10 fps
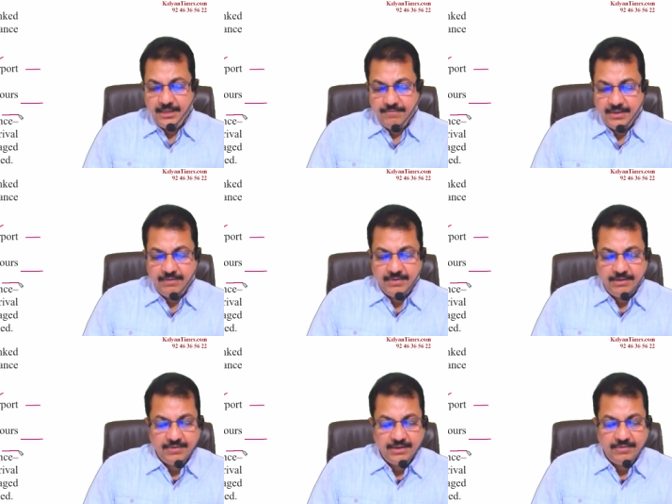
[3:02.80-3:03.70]
very, very,
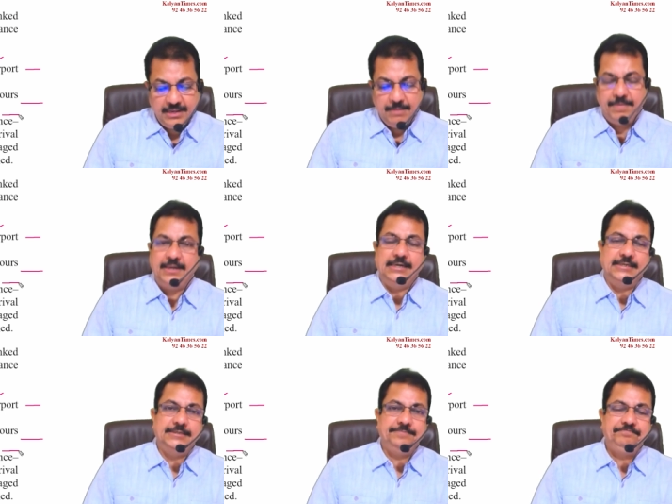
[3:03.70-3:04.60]
very, very
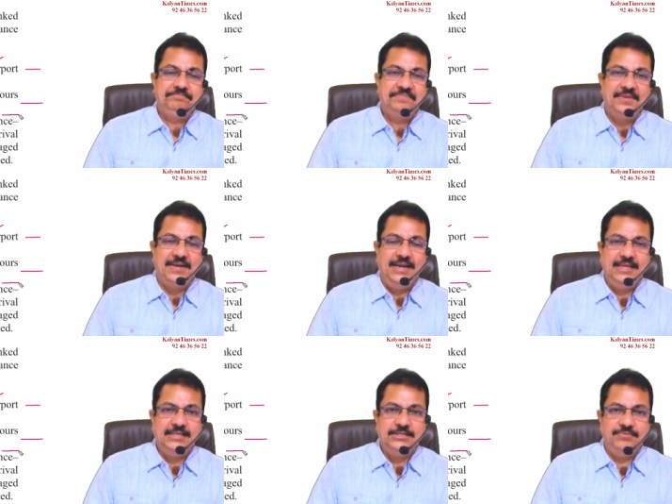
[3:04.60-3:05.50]
important. Clear,
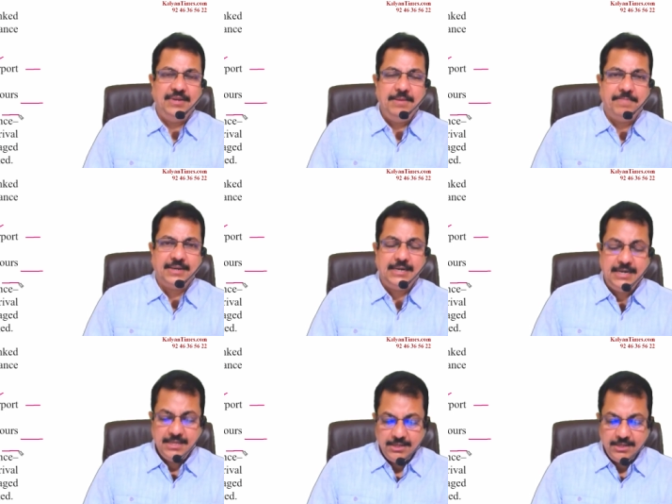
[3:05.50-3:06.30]
this is very important.